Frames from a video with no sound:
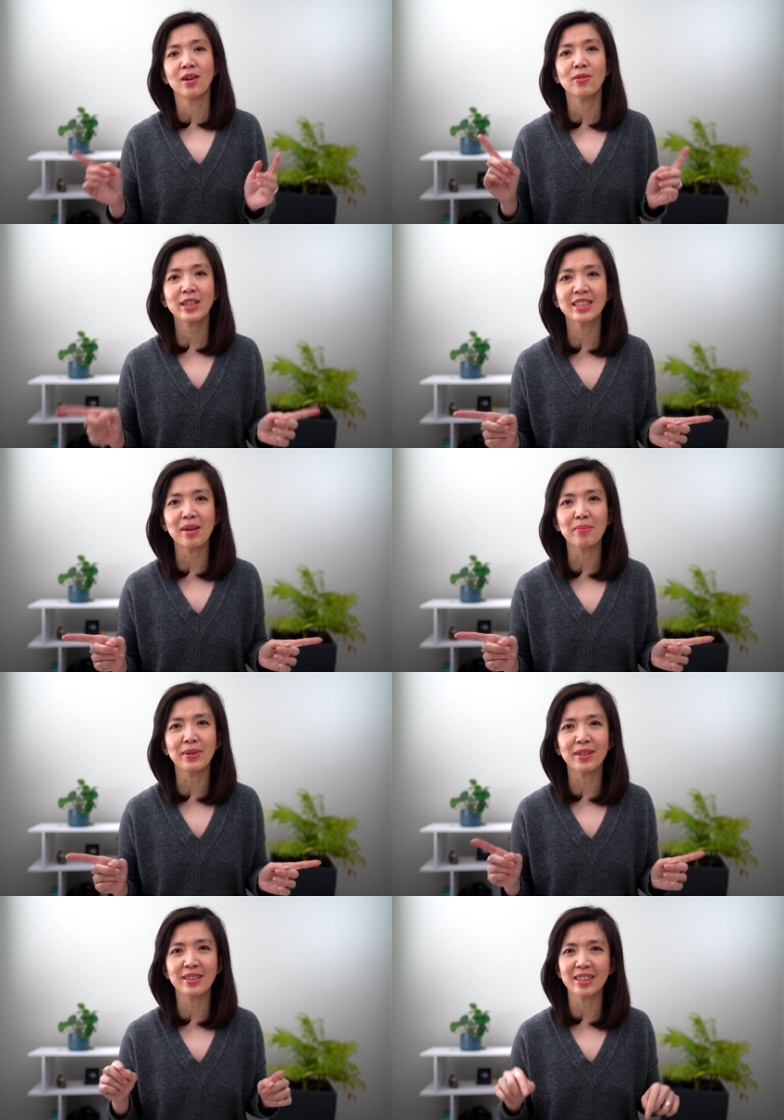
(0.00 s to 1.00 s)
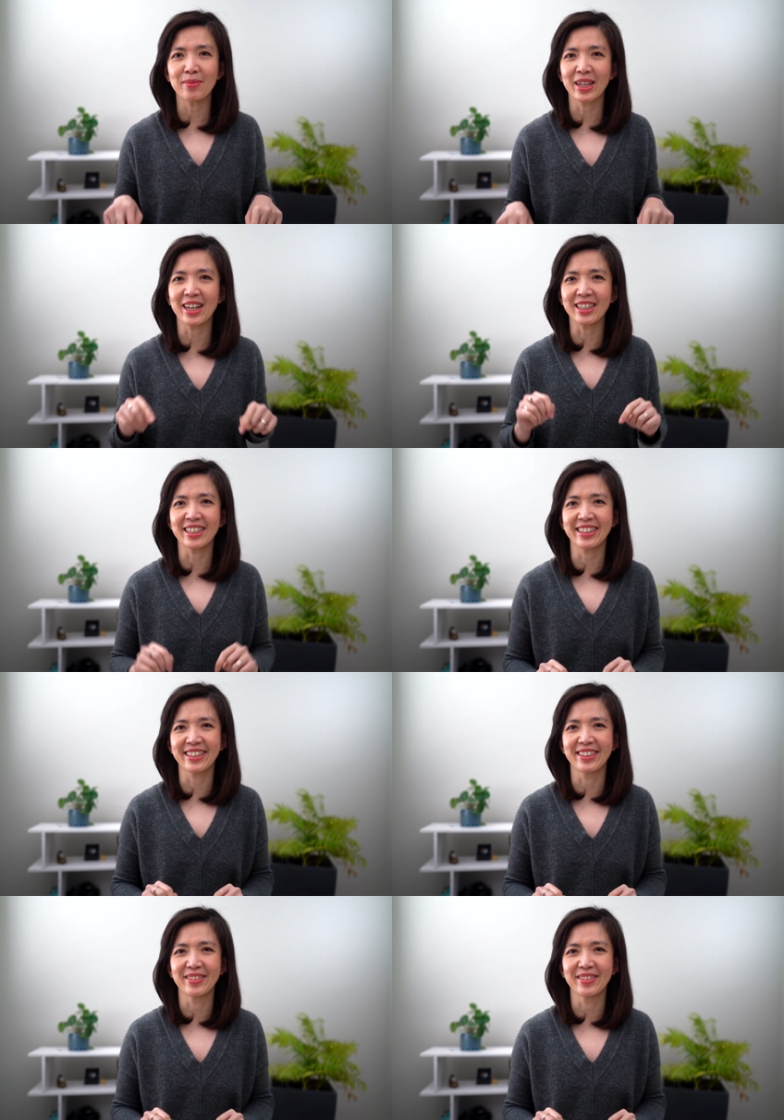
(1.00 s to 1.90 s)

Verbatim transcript: For example, something like this.